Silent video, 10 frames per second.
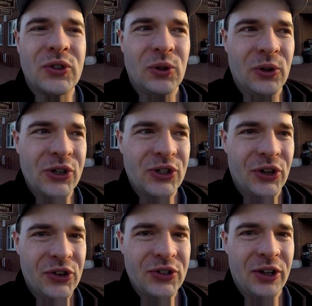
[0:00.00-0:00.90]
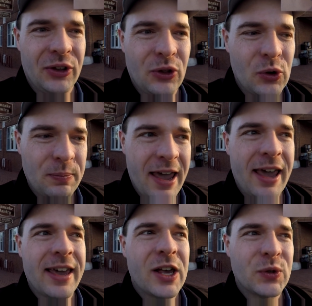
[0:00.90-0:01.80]
delicious. Those
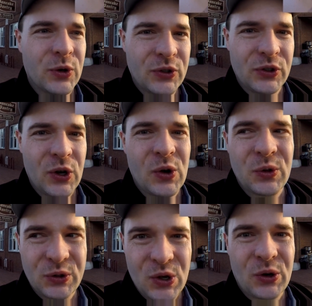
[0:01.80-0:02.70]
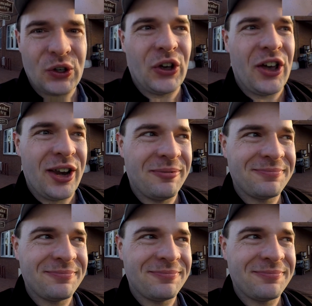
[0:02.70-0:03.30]
pancakes were so good.